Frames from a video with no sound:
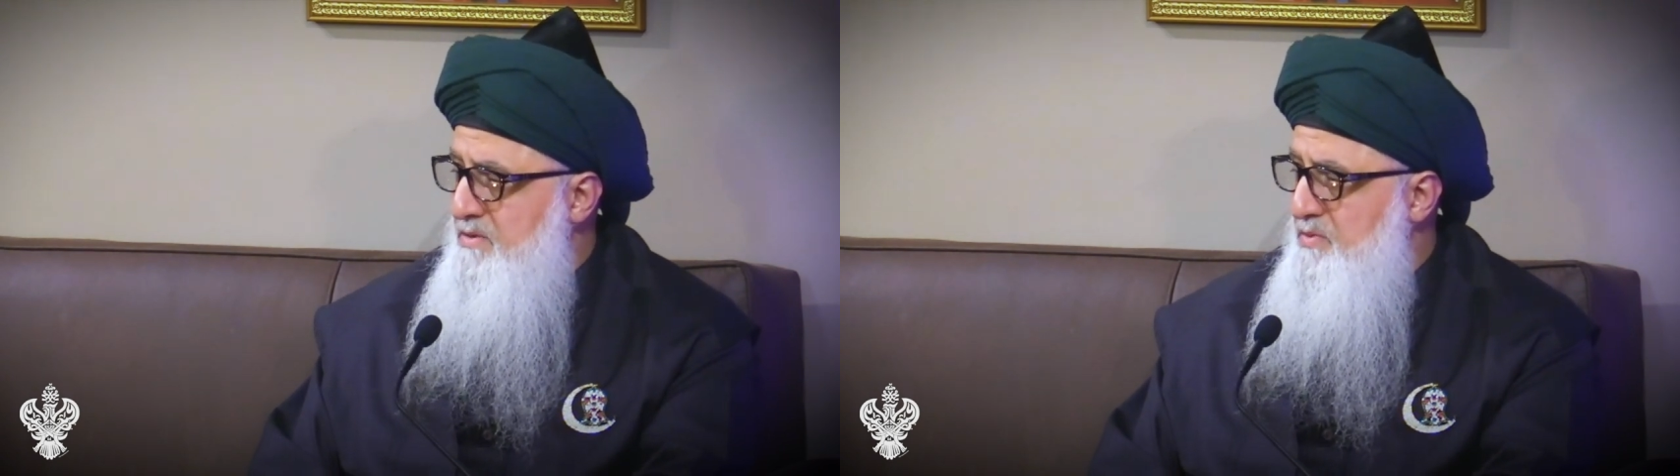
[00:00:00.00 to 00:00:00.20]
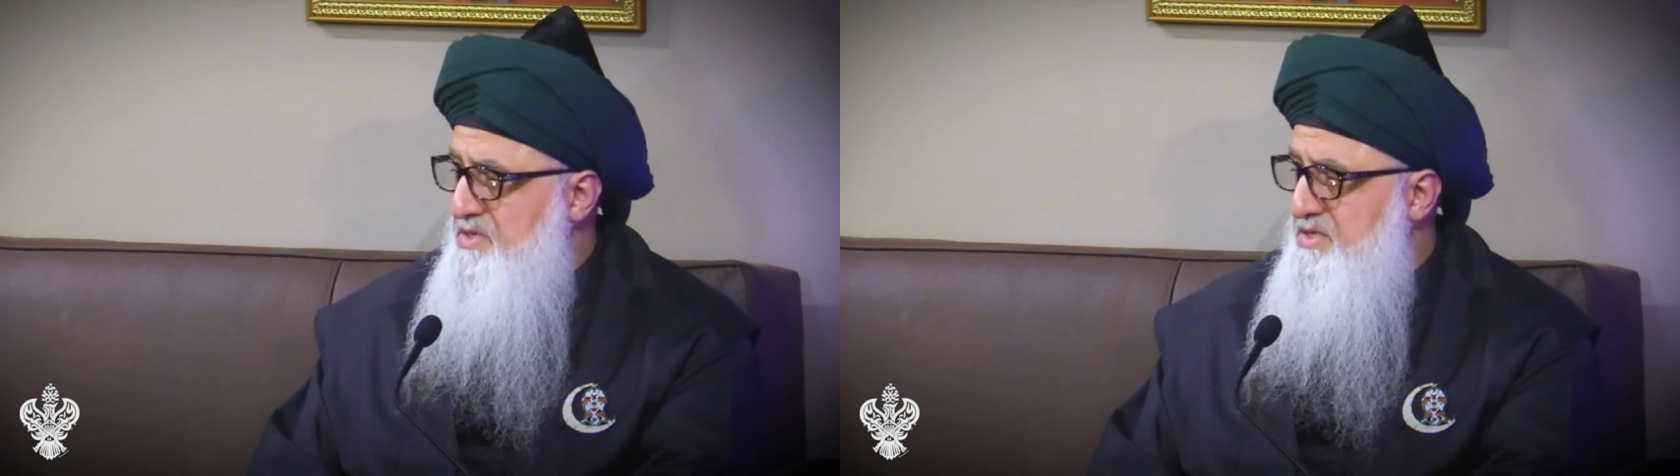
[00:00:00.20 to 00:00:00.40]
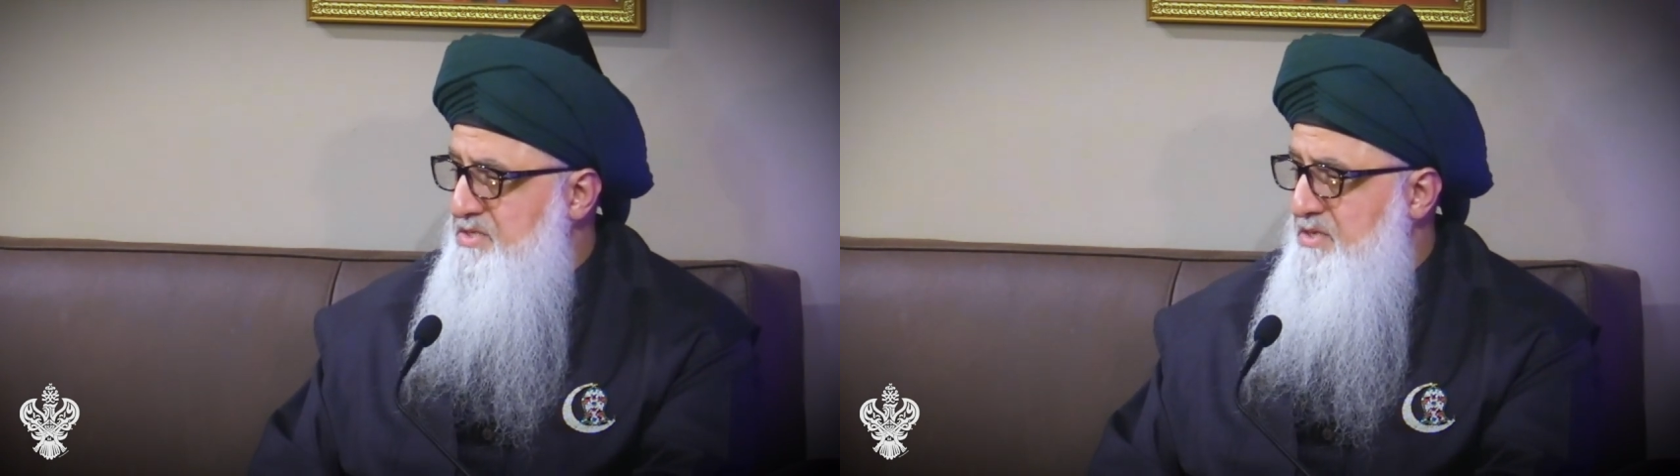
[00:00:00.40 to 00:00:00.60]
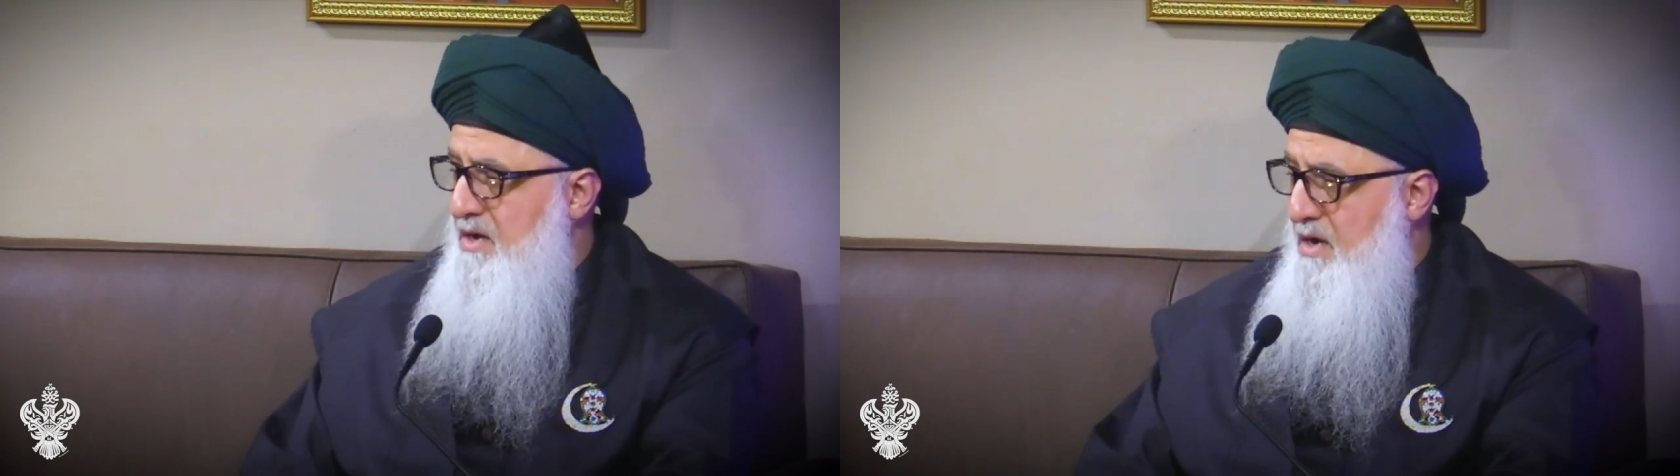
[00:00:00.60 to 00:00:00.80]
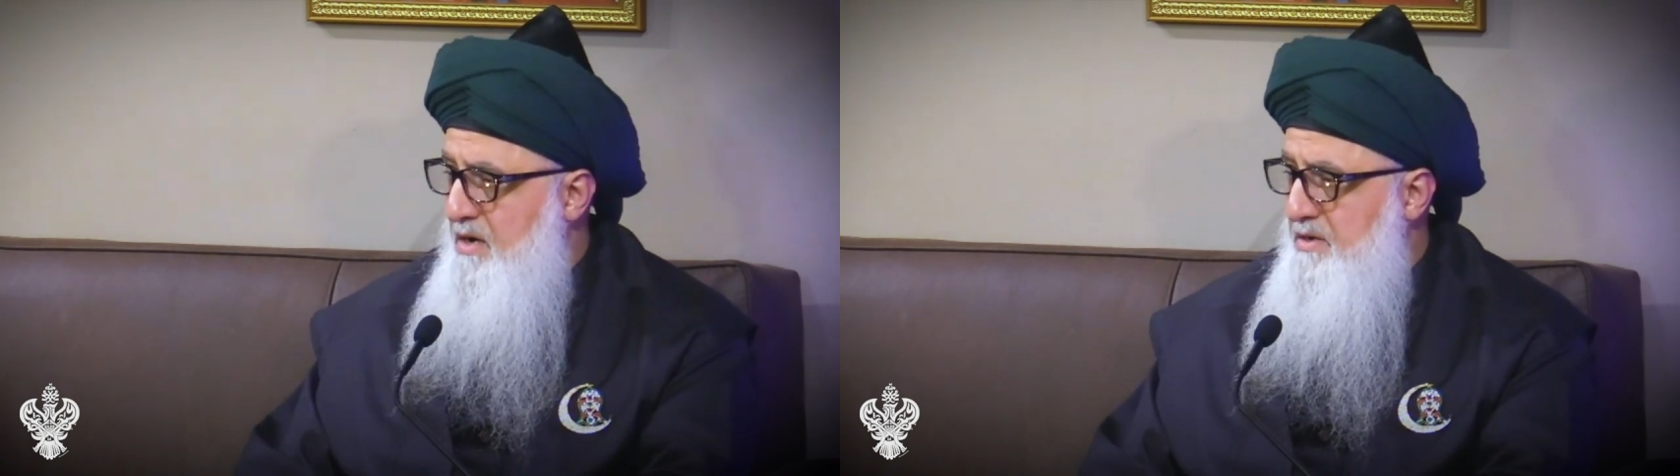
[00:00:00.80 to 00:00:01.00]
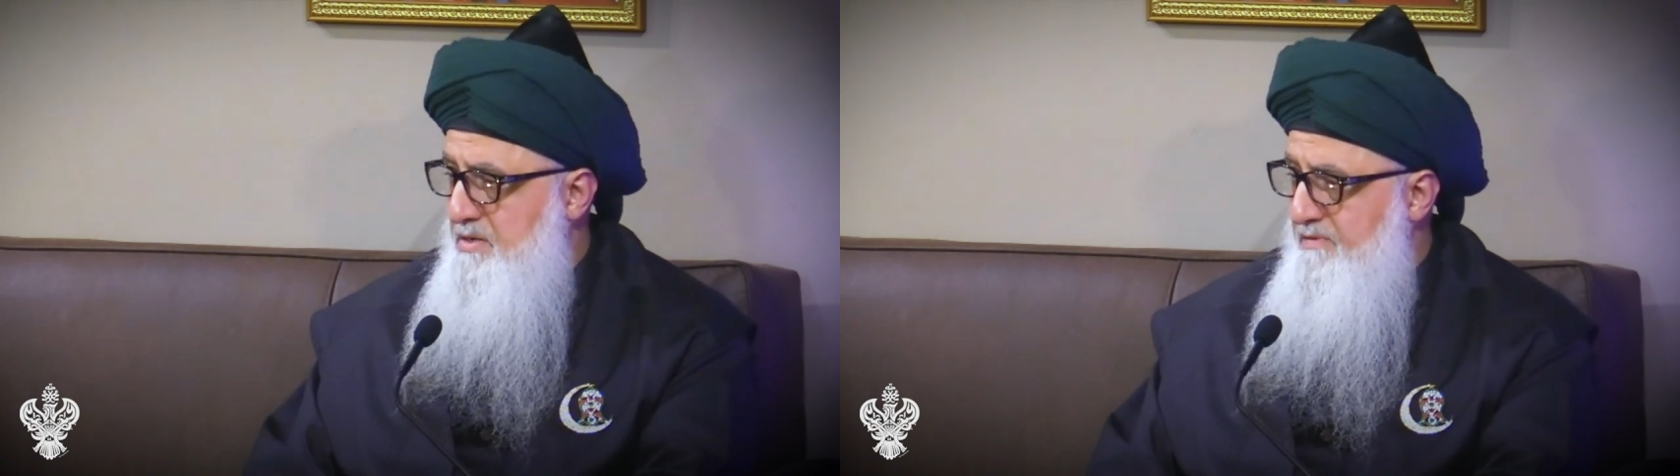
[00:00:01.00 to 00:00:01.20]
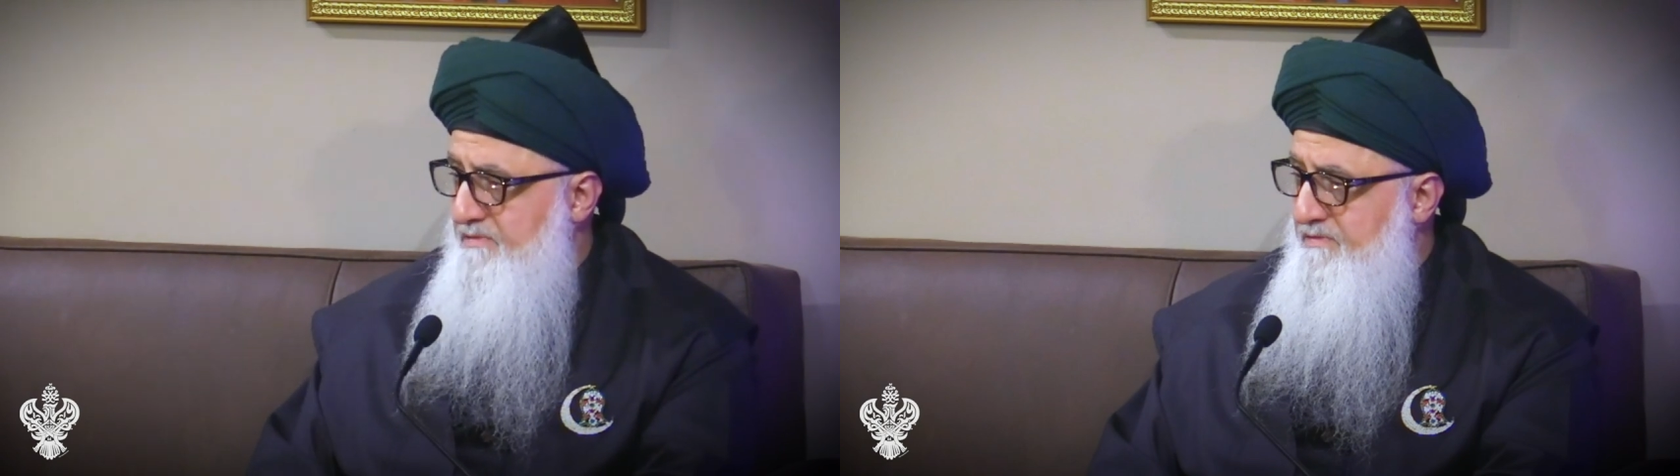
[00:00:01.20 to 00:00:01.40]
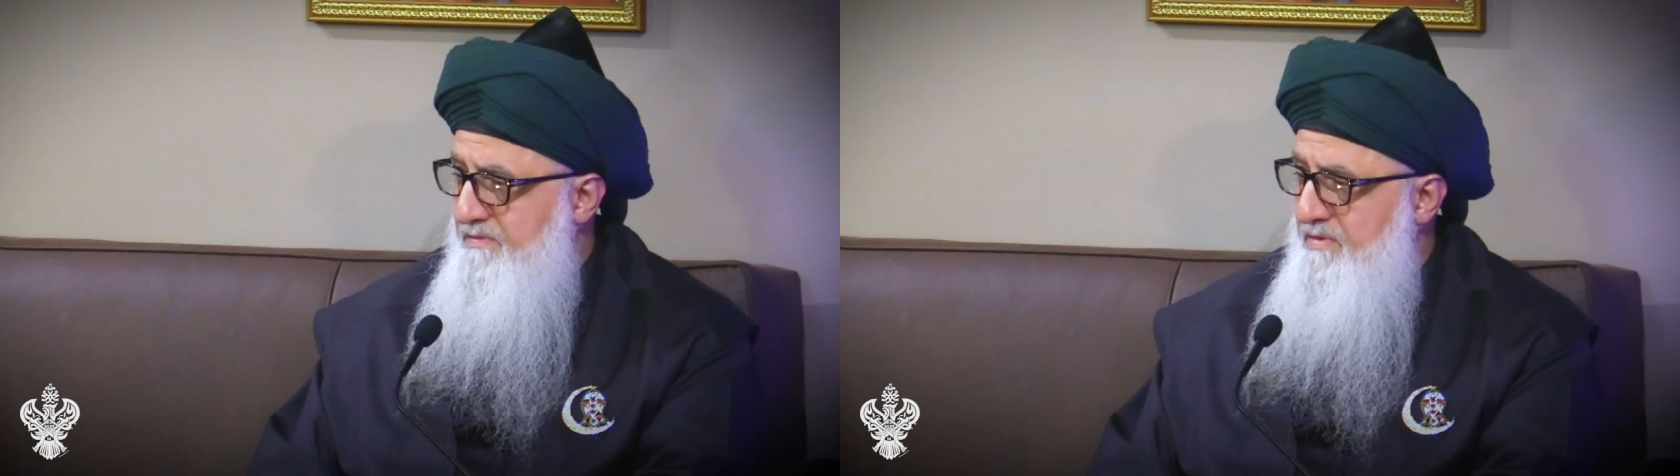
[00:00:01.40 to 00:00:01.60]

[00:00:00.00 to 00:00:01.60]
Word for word: which is the heart of